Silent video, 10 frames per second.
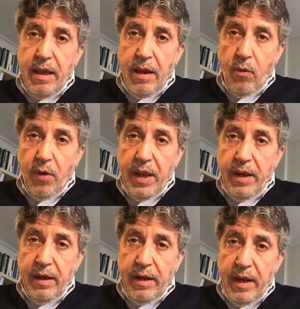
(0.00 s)
we
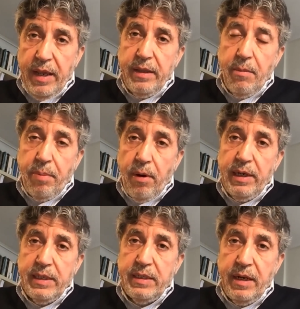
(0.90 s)
need
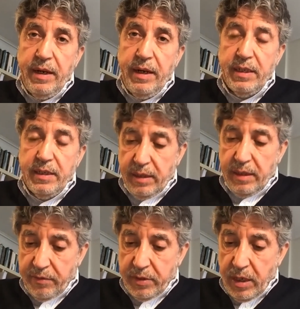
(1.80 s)
policy
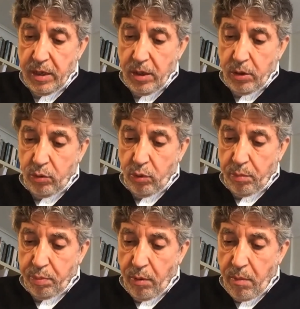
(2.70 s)
initiatives to
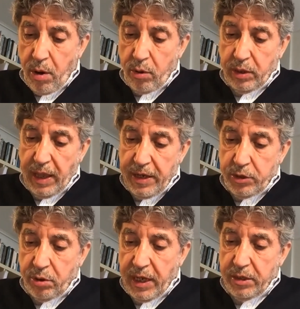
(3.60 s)
promote
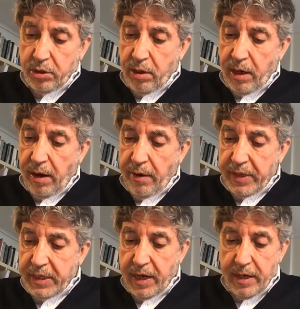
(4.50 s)
education and
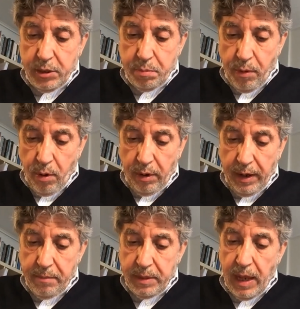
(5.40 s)
research
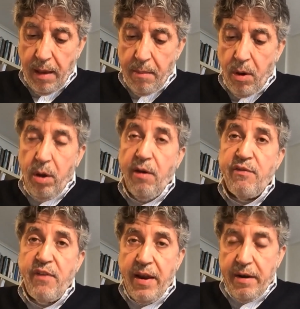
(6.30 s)
programs among
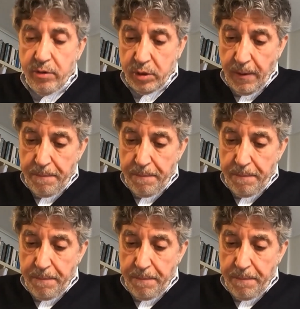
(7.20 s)
various